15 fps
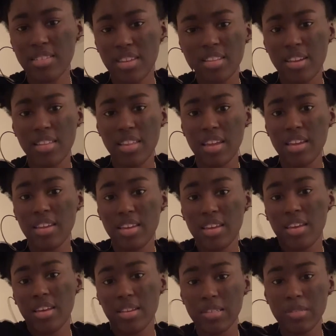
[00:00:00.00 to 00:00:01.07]
saying that
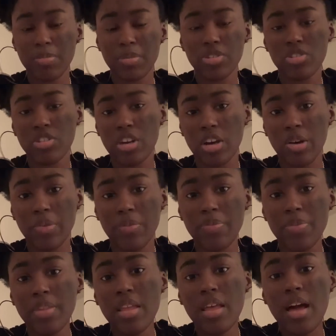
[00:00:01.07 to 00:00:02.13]
he is. But, you know,
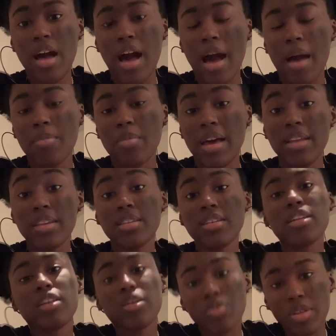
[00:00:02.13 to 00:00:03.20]
I'm not
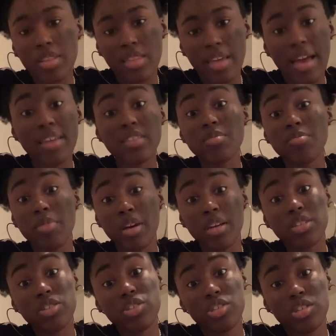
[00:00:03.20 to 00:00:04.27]
dealing with as
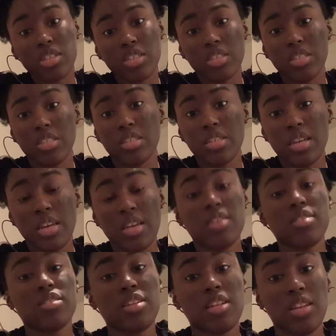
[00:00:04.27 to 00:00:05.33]
much as
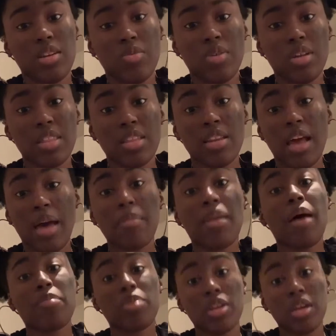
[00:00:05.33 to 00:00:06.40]
he's dealing with. And I'm
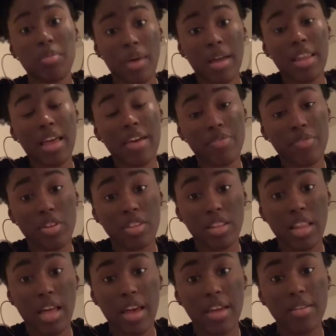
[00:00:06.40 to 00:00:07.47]
not putting my life on the
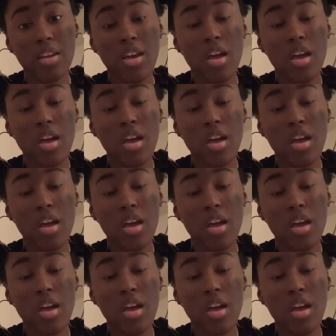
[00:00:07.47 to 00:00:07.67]
line.